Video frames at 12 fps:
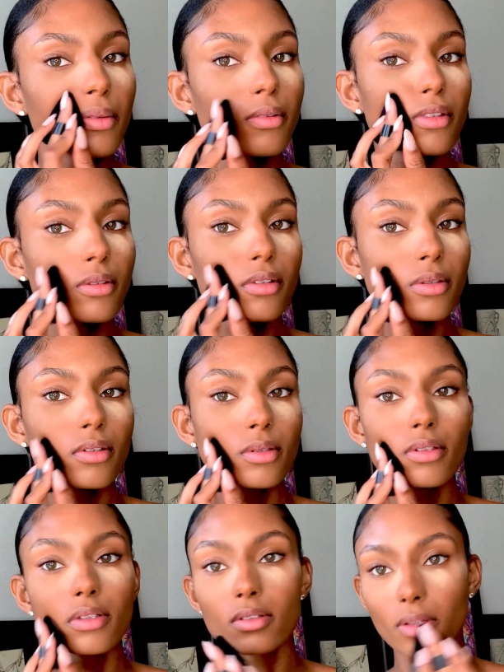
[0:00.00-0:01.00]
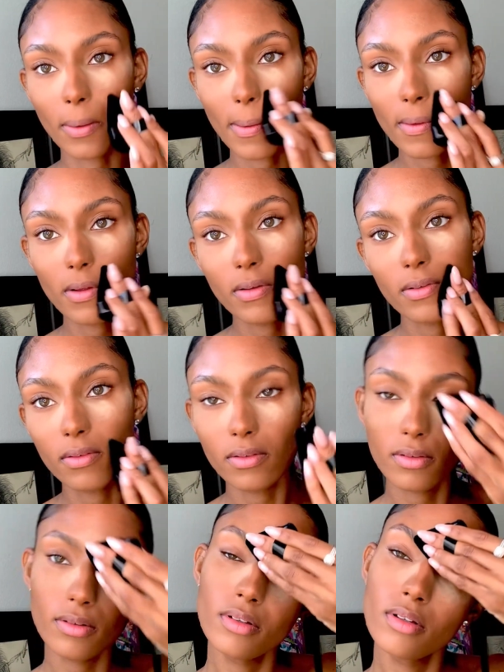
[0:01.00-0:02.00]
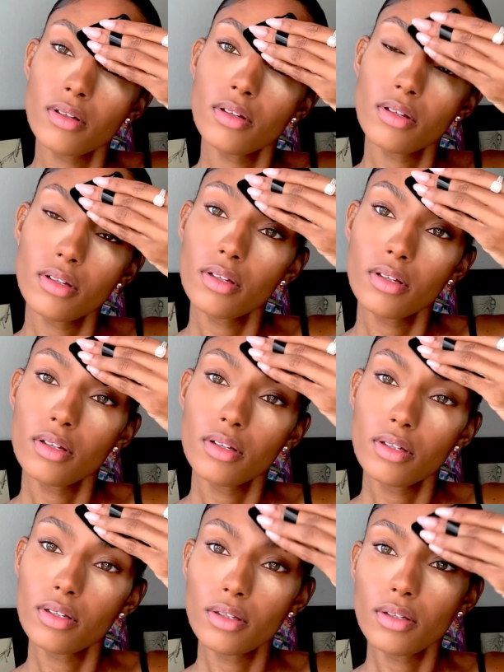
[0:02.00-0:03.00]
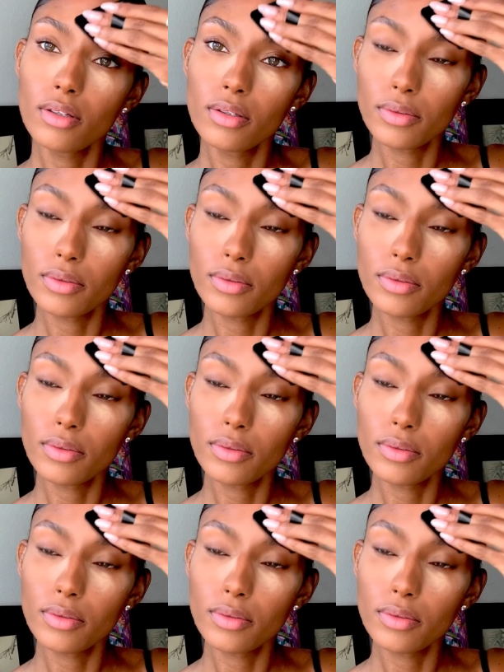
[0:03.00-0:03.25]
not the brush, oh my goodness, Sydney, on the powder